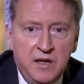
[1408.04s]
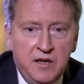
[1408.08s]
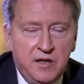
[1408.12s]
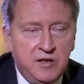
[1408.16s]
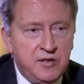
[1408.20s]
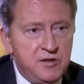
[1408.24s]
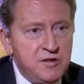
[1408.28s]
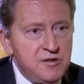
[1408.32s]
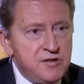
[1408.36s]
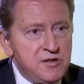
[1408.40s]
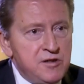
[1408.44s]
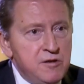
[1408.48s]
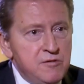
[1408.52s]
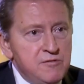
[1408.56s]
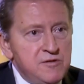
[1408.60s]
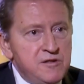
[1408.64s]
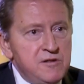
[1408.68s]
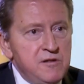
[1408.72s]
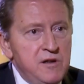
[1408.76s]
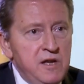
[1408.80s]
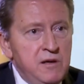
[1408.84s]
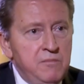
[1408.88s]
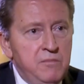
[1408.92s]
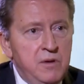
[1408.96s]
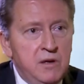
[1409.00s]
it is
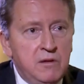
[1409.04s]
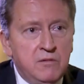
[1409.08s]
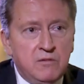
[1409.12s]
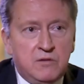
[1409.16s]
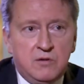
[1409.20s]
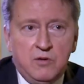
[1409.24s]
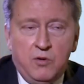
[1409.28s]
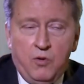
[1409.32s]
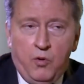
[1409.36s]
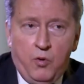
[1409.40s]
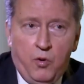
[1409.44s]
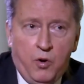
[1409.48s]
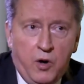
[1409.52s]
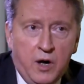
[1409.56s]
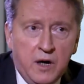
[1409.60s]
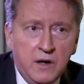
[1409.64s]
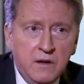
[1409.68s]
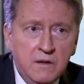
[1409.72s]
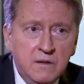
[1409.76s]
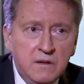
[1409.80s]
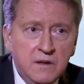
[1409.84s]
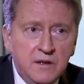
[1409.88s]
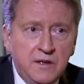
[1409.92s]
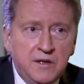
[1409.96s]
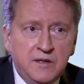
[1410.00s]
also about
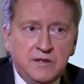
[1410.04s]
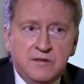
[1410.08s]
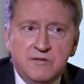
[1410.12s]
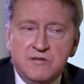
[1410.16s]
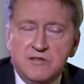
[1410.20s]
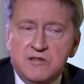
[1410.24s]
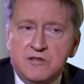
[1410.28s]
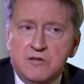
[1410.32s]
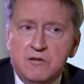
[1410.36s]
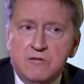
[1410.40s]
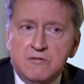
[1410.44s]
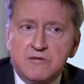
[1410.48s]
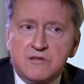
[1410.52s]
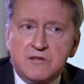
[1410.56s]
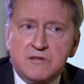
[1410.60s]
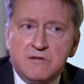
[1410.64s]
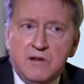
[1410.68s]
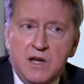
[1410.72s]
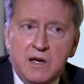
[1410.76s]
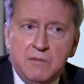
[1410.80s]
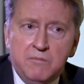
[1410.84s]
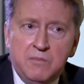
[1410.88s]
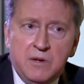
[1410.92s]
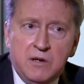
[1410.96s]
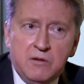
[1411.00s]
oil, it is
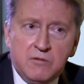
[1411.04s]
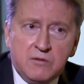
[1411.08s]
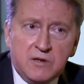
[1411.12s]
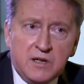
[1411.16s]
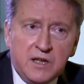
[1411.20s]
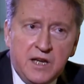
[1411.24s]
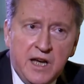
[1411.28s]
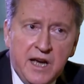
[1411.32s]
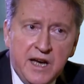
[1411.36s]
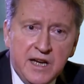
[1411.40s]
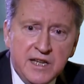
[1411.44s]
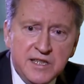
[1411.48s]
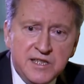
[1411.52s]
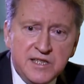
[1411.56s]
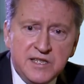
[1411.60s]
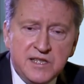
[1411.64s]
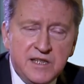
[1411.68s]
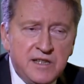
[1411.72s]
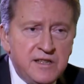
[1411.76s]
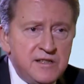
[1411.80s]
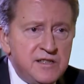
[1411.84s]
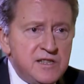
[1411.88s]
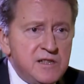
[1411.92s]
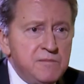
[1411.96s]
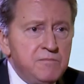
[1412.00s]
also about gas,
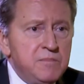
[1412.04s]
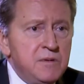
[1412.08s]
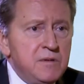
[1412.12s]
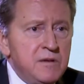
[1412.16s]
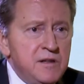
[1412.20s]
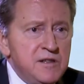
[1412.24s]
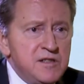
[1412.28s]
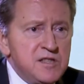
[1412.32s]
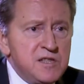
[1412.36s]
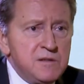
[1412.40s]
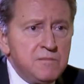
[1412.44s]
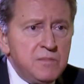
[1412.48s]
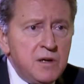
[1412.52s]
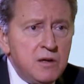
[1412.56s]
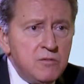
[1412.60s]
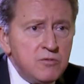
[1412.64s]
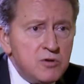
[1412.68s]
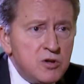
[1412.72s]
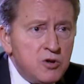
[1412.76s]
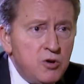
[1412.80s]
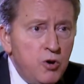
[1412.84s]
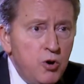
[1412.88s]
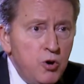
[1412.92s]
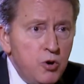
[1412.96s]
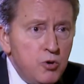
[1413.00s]
it's about, it's
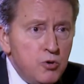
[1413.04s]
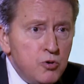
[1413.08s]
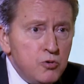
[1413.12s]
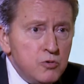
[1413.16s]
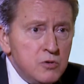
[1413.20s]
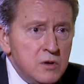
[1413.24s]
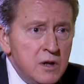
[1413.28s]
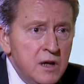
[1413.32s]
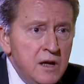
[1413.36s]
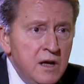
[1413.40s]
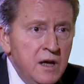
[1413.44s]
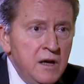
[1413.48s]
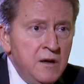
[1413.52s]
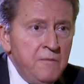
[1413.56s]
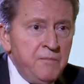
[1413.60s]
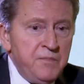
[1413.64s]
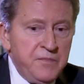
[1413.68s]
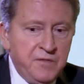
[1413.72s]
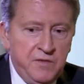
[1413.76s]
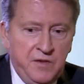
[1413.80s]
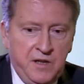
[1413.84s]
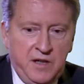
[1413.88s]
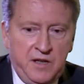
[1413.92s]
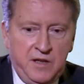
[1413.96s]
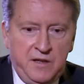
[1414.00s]
about coal.
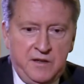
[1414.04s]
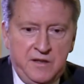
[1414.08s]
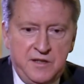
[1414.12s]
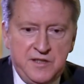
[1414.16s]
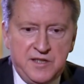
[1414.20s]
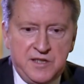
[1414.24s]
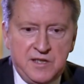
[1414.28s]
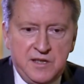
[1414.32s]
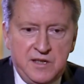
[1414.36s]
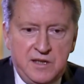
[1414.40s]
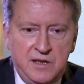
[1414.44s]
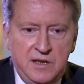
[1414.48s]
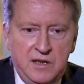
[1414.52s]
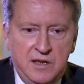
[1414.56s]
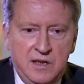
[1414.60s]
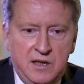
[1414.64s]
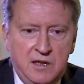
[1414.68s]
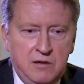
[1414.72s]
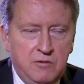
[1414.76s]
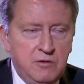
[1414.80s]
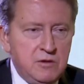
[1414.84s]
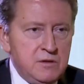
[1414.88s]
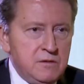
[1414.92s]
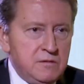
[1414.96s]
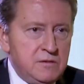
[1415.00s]
Very recently,
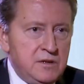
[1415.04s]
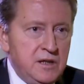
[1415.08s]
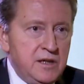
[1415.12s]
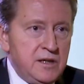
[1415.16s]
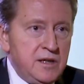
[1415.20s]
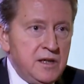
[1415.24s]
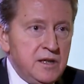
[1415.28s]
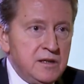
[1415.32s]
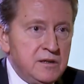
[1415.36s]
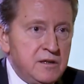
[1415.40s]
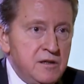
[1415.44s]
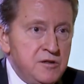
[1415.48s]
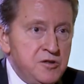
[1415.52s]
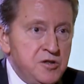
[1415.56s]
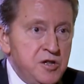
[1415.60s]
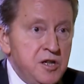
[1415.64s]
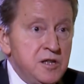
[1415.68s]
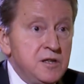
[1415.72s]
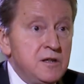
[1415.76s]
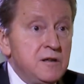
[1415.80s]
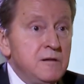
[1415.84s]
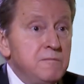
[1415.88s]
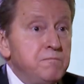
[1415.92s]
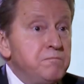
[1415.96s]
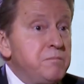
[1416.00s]
our Director
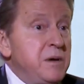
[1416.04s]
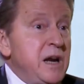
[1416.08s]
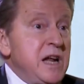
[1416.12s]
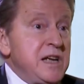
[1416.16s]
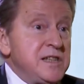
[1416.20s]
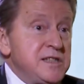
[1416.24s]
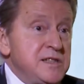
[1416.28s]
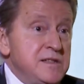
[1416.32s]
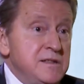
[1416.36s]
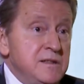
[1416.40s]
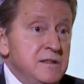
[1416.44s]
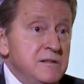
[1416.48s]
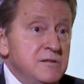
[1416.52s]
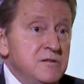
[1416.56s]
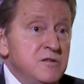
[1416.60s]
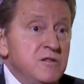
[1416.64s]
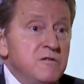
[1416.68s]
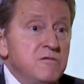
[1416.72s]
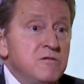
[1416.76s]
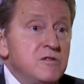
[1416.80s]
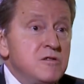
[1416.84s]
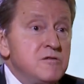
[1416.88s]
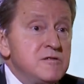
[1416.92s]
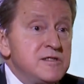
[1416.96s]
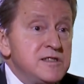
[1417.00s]
General President
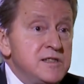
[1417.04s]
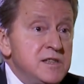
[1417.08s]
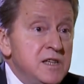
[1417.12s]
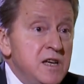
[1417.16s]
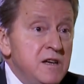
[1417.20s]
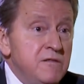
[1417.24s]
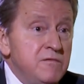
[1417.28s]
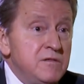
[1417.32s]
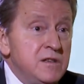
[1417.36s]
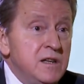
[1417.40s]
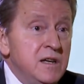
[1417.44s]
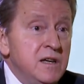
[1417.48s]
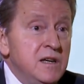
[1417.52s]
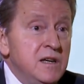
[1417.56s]
of Rosneft,